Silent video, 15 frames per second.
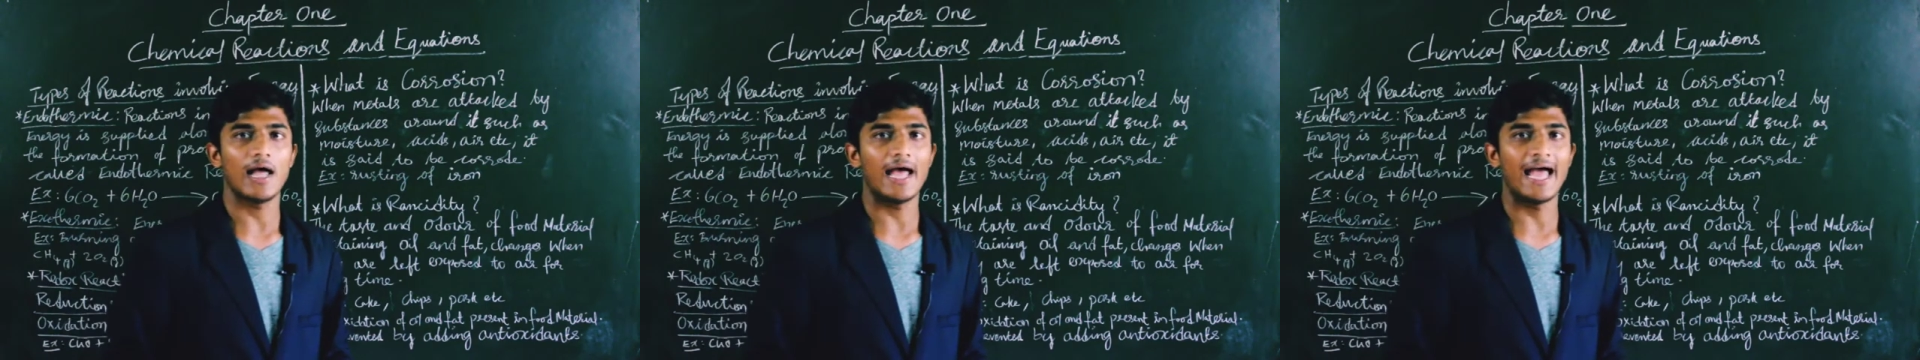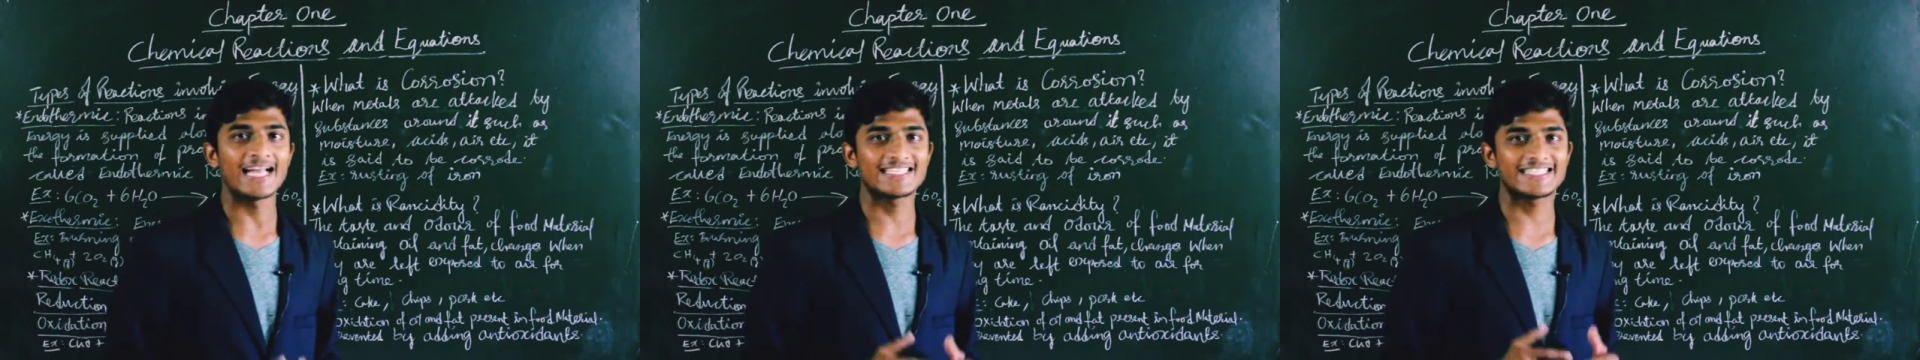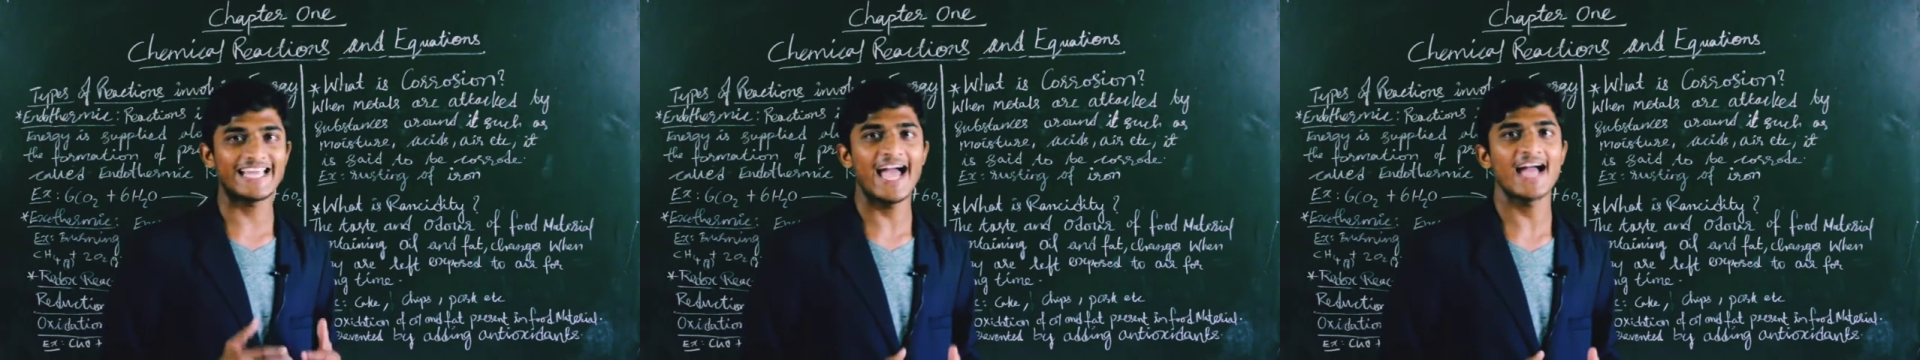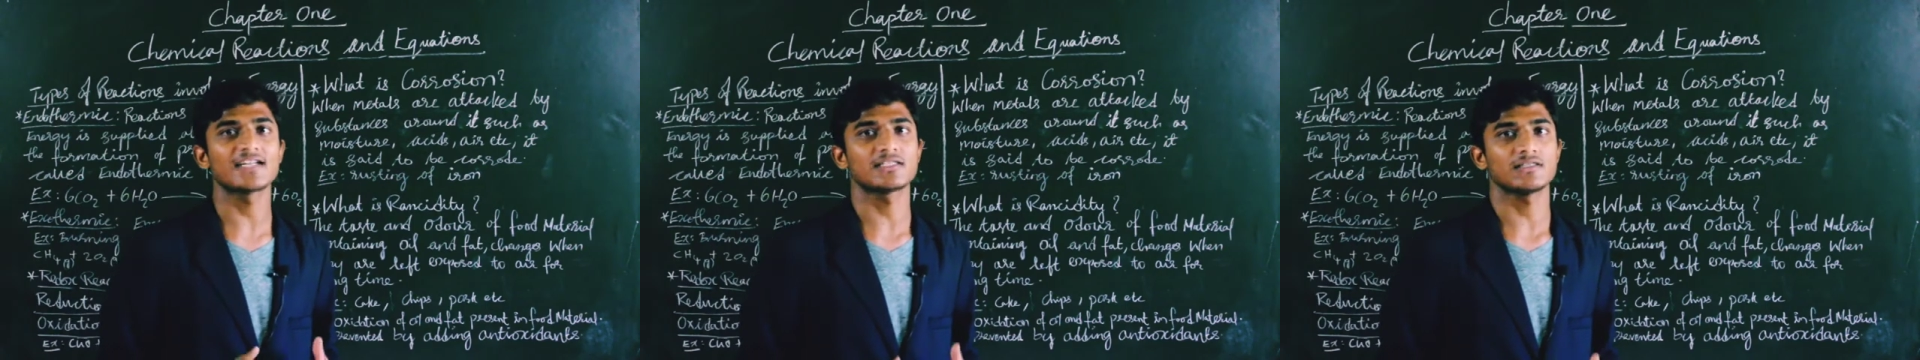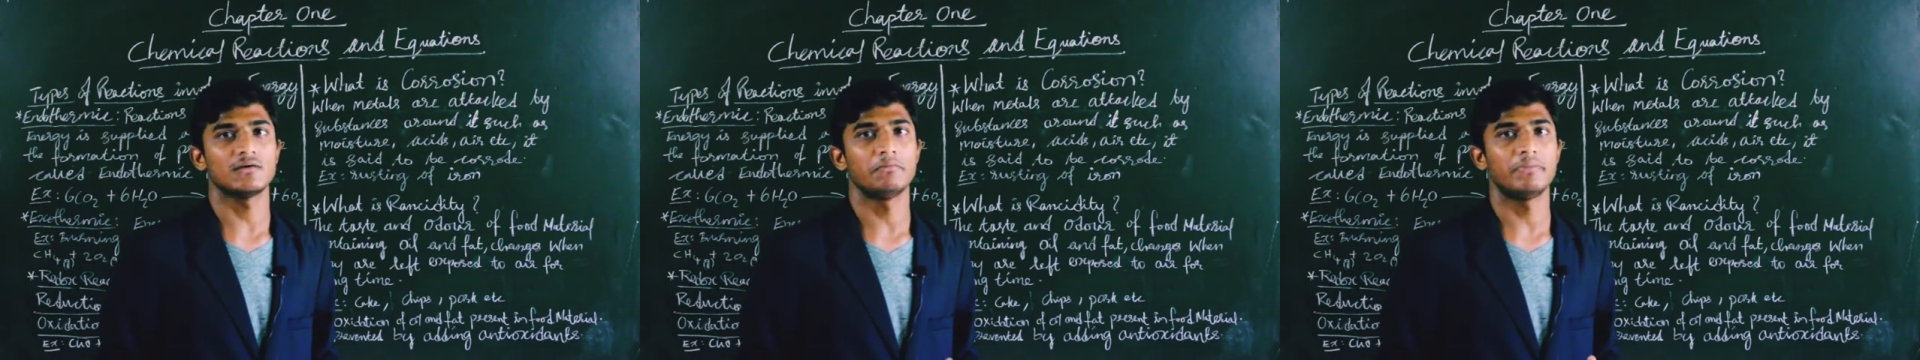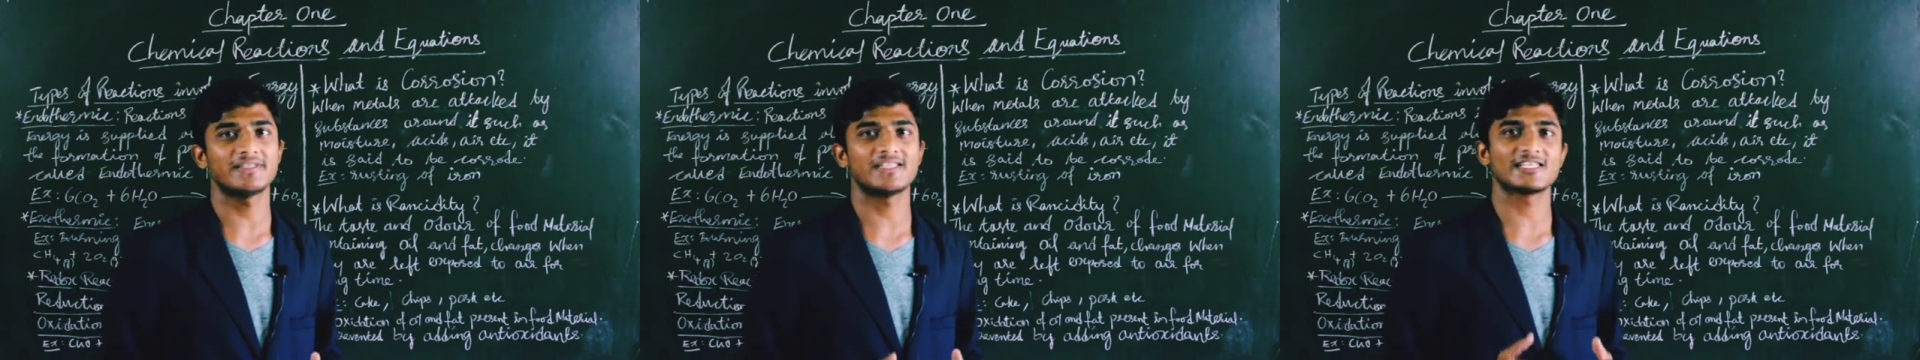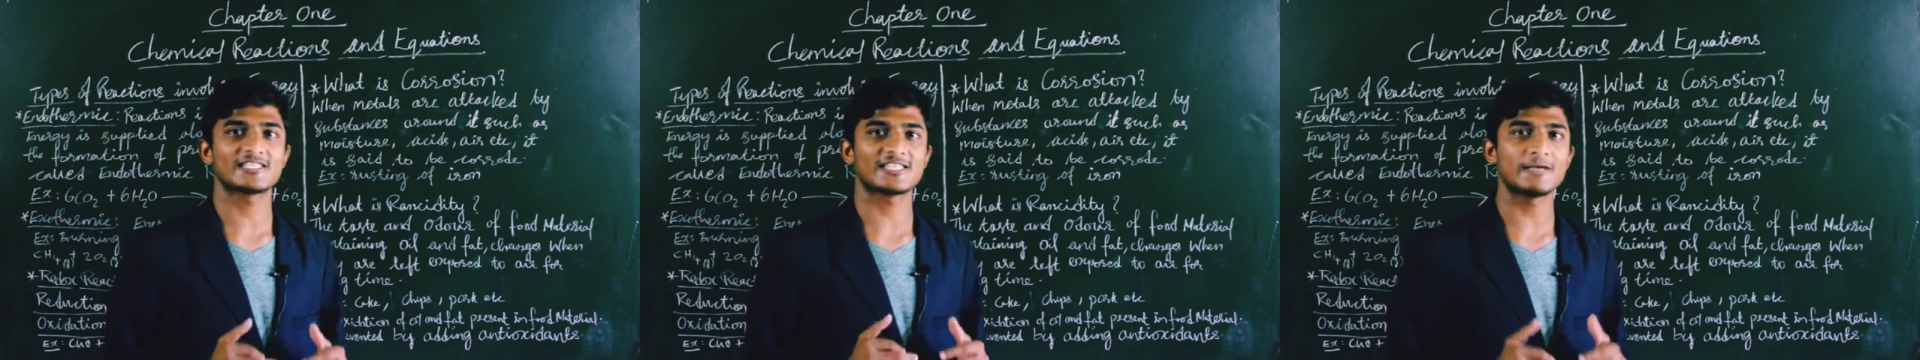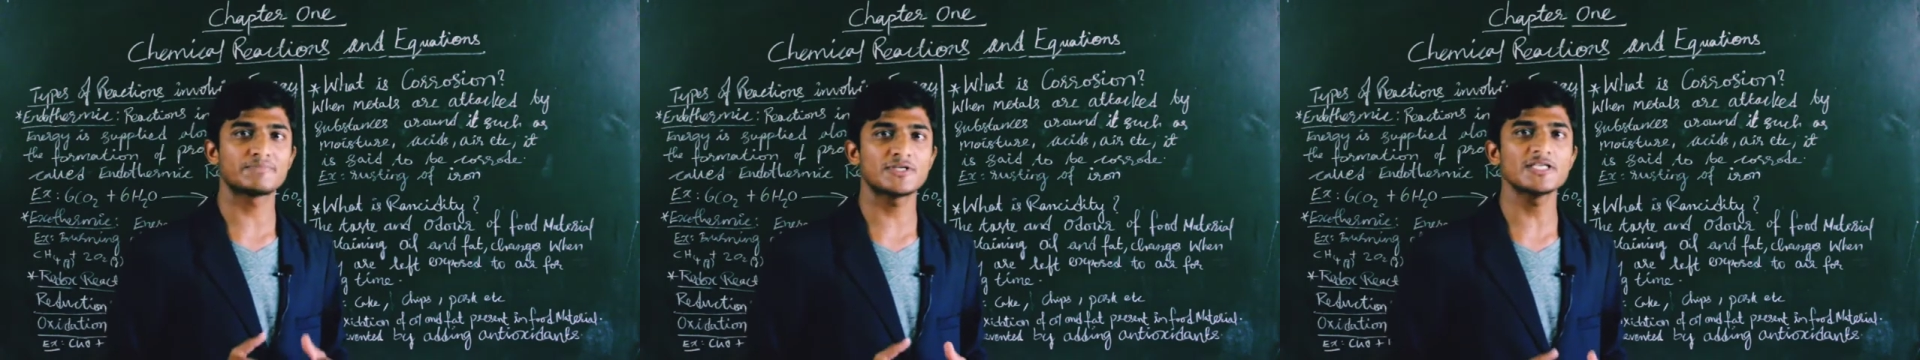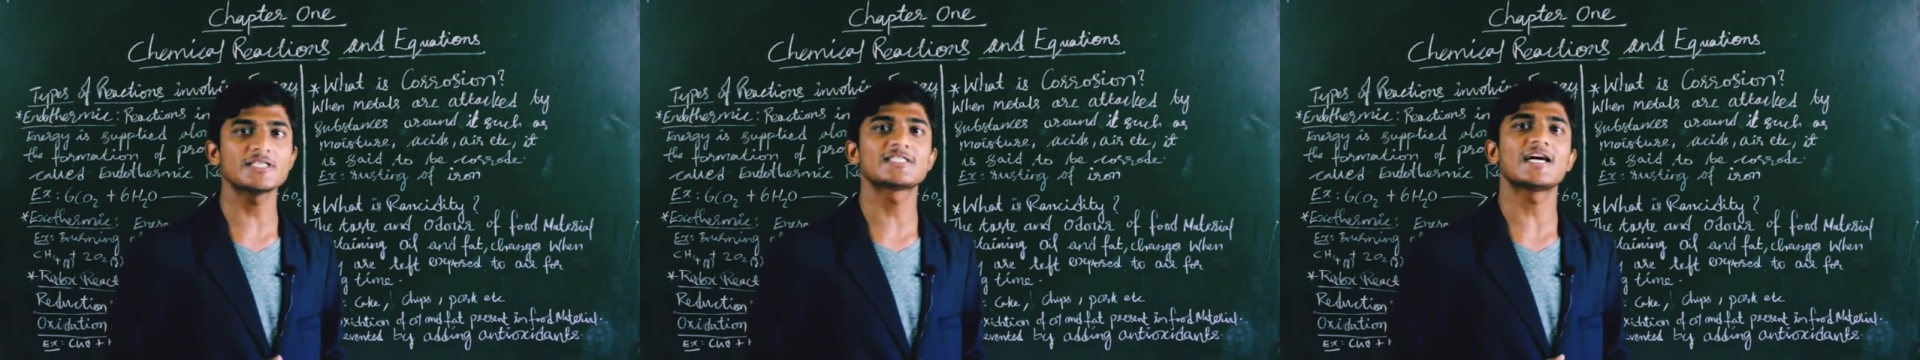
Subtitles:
attacked by the substances